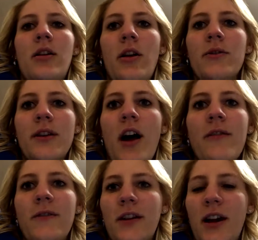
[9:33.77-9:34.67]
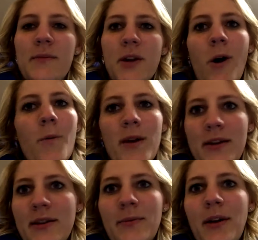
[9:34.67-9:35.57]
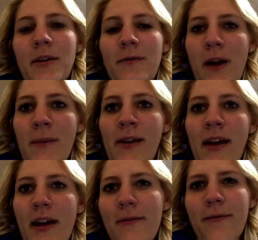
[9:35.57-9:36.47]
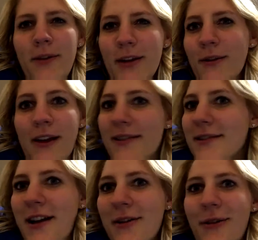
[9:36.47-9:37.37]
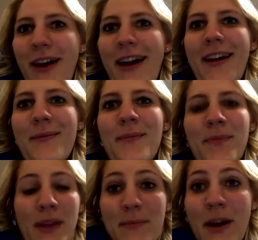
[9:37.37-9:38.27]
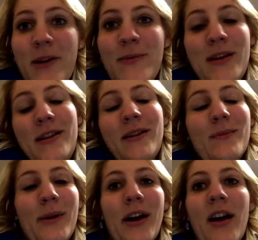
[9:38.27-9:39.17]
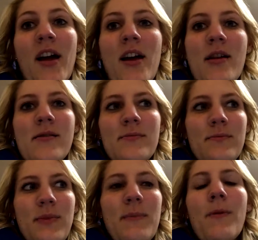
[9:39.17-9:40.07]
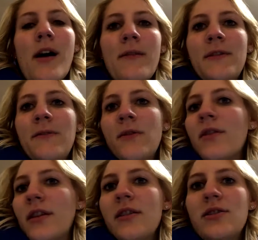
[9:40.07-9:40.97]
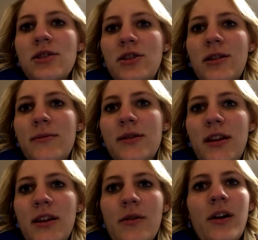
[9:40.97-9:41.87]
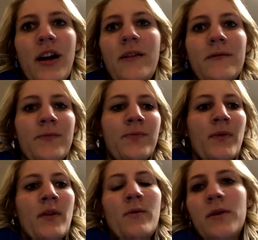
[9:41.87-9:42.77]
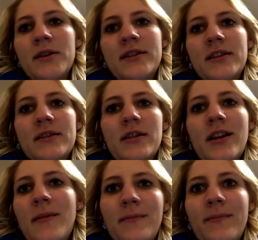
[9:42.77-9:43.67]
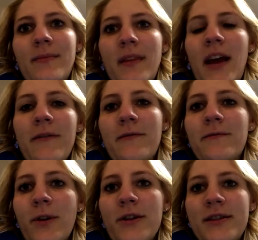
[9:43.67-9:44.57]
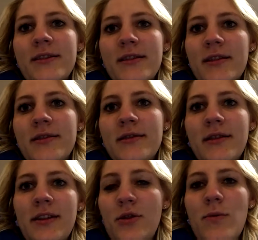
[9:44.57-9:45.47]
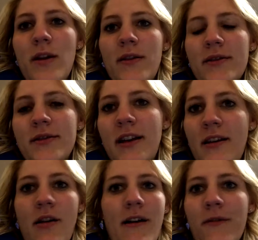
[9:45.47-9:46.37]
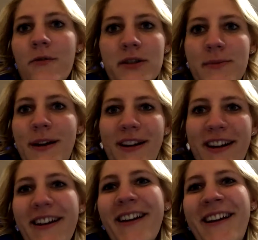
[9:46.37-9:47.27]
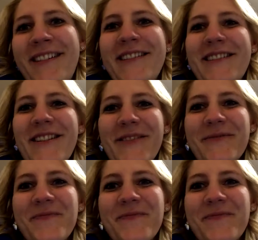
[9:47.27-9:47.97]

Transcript: goes off and comes home and isn't a part of family life. That's not okay, in my opinion. But people have different relationships. I have one sister. I have four sisters and two brothers, and everyone's married, and so